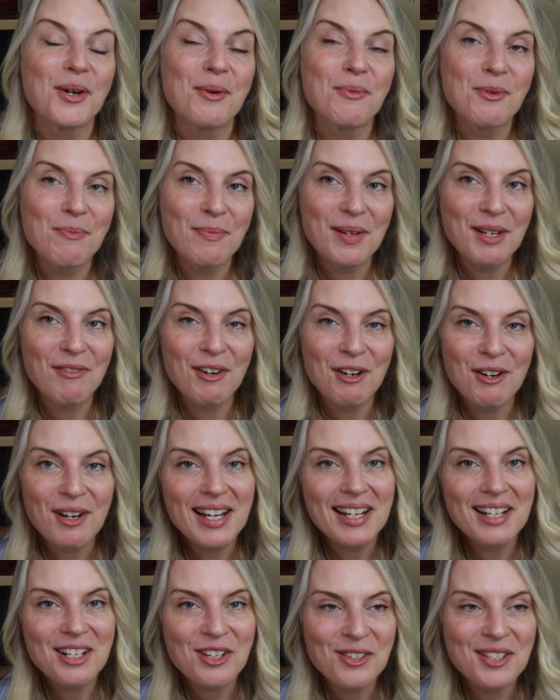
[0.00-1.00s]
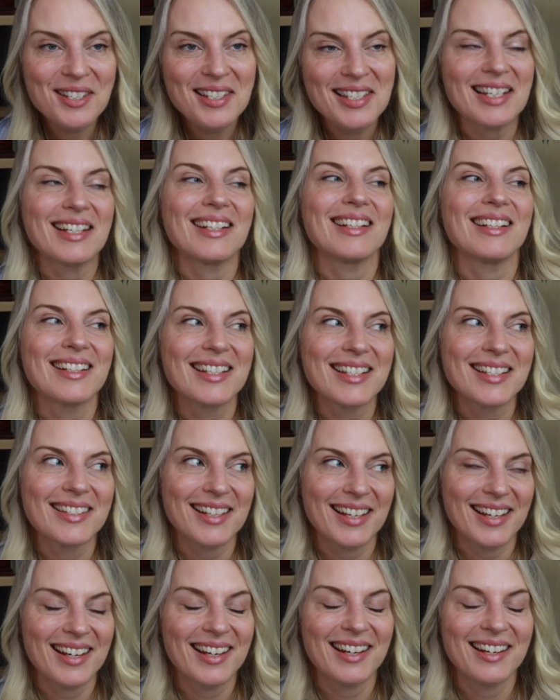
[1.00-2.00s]
it will be very interesting to
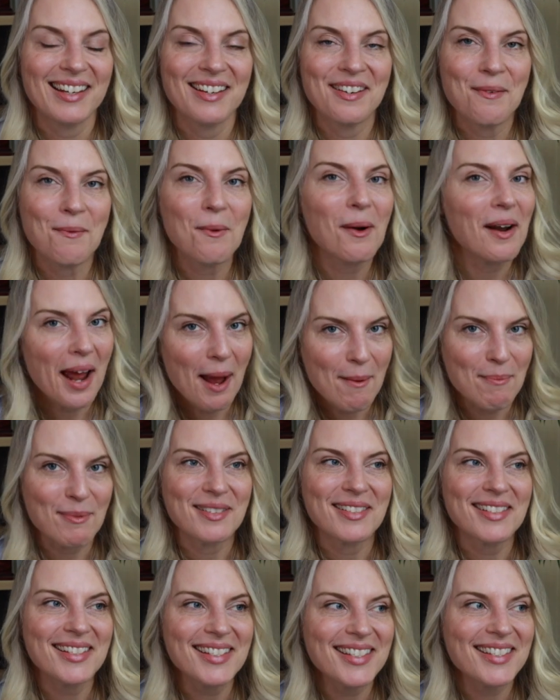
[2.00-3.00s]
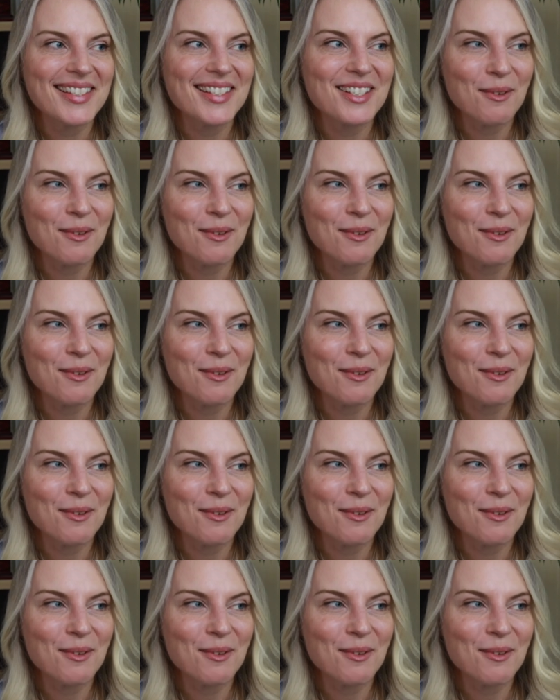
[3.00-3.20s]
see what happens